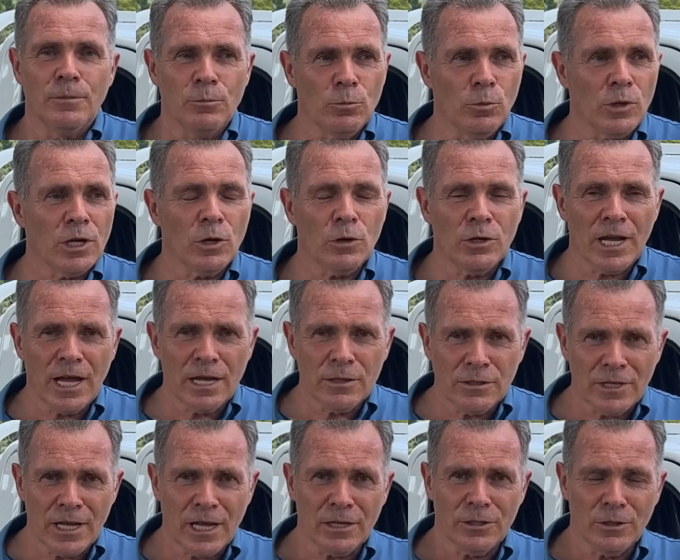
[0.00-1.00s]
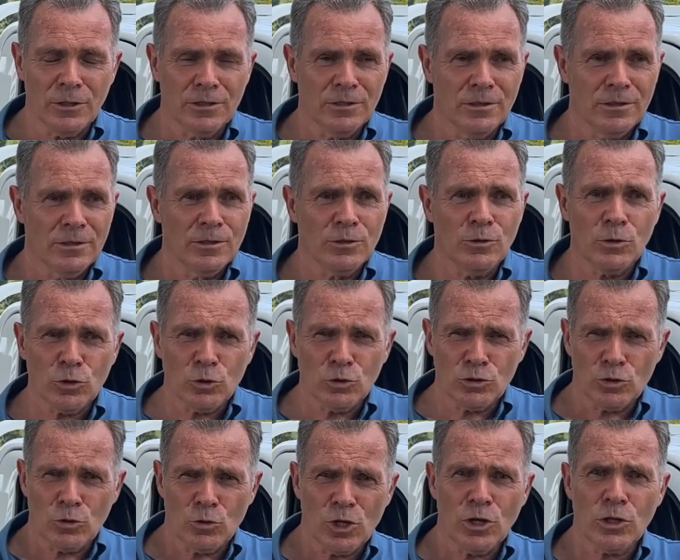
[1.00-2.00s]
We don't have that.
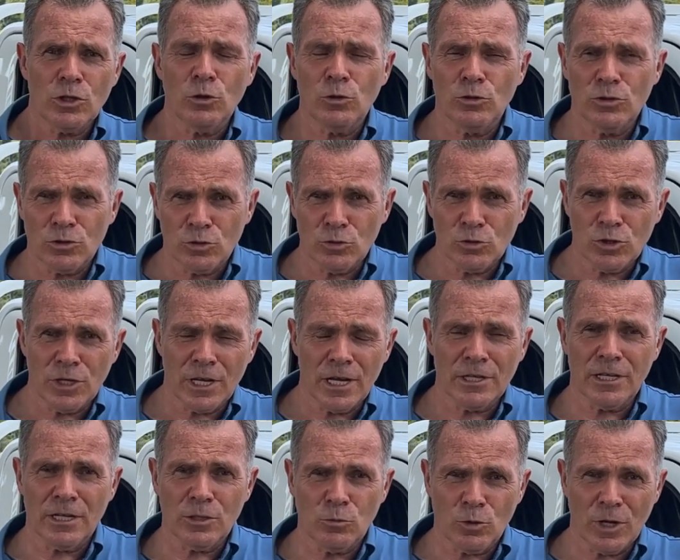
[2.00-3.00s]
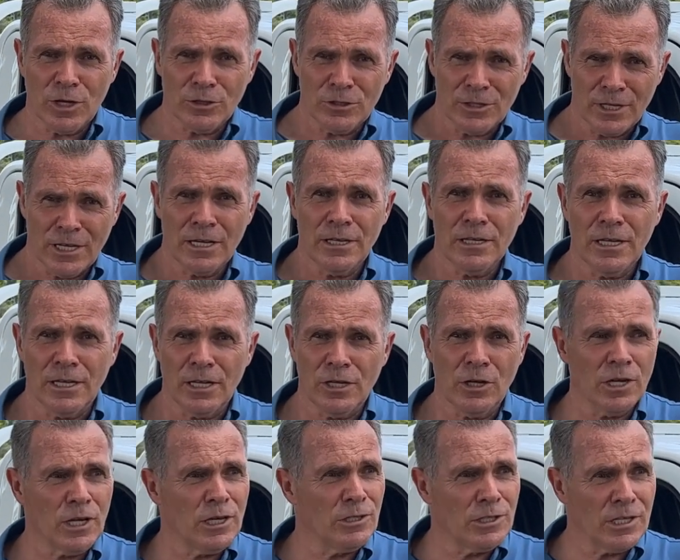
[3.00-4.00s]
Those who are used to creating one thing in the
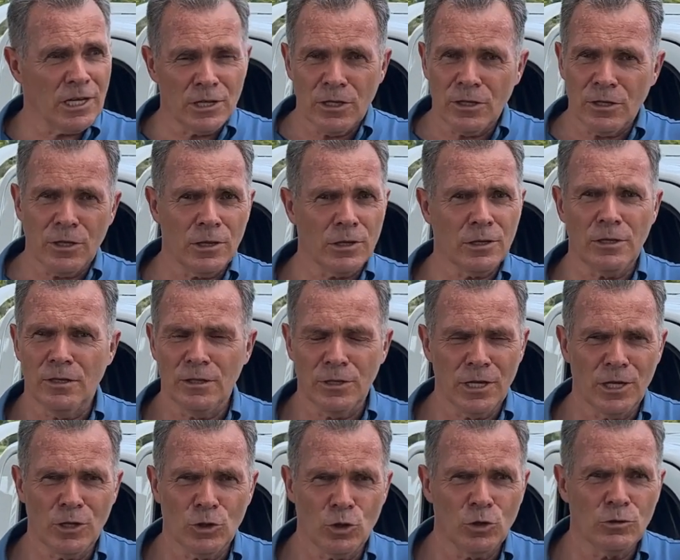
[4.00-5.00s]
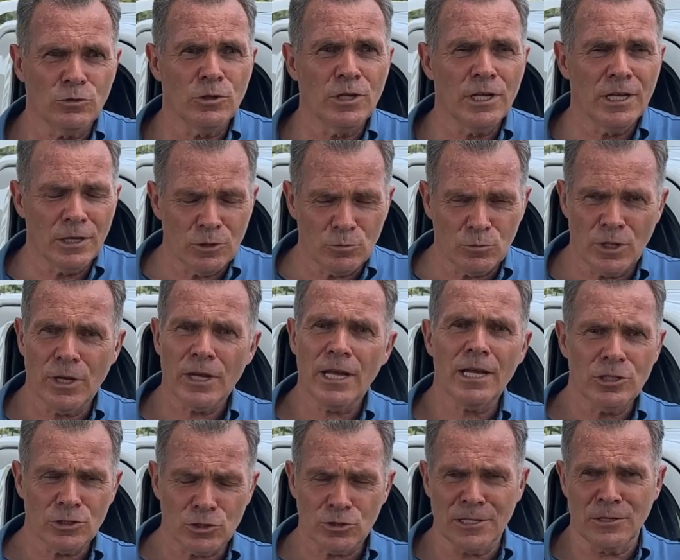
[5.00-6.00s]
garage and then offering it will
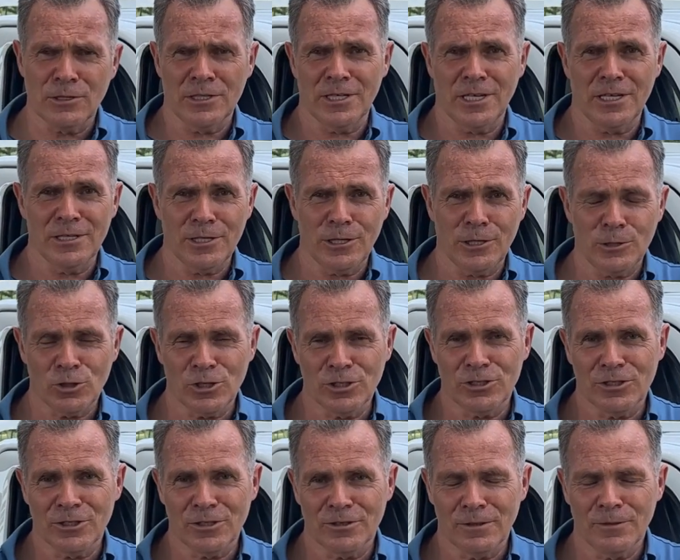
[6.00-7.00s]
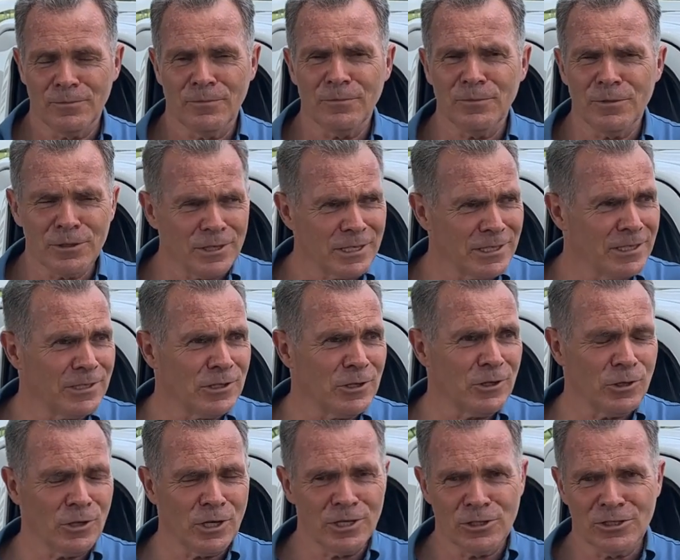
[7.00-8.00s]
catch Tesla's interest. This is
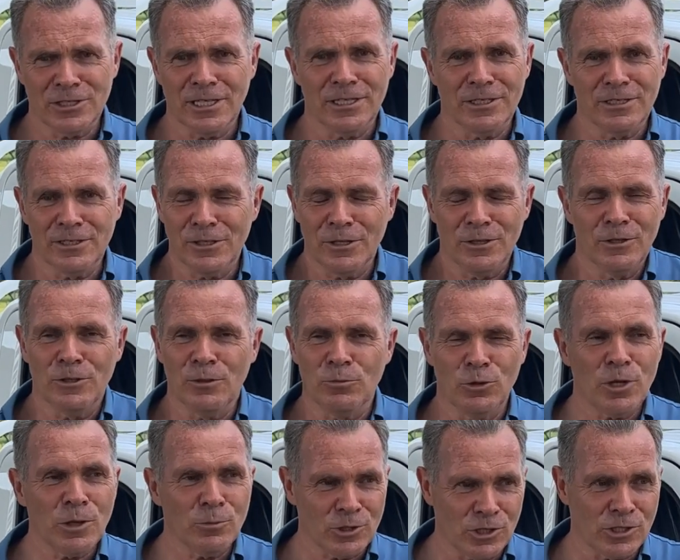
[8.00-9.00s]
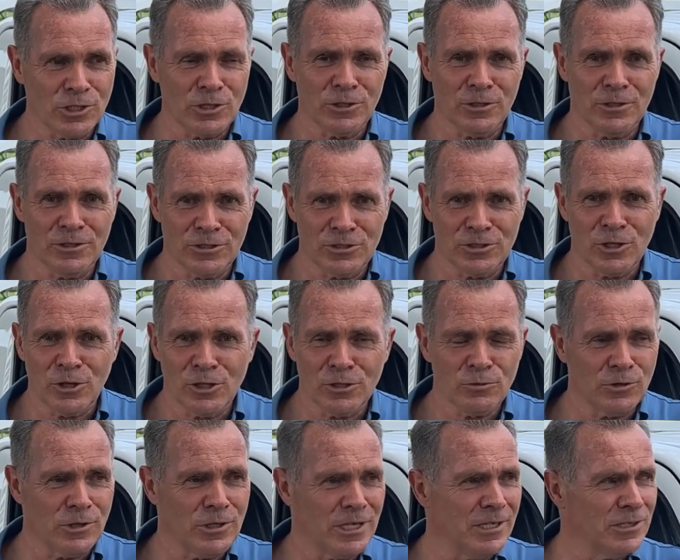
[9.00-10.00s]
all nonsense, rubbish. Sorry
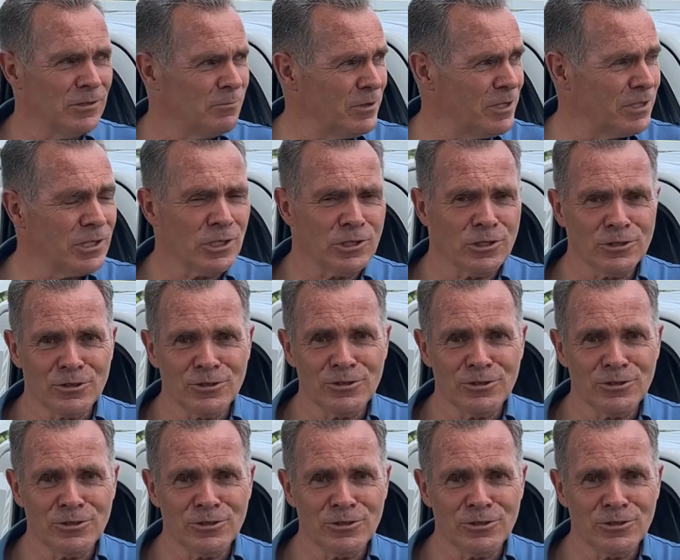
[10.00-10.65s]
for the expression.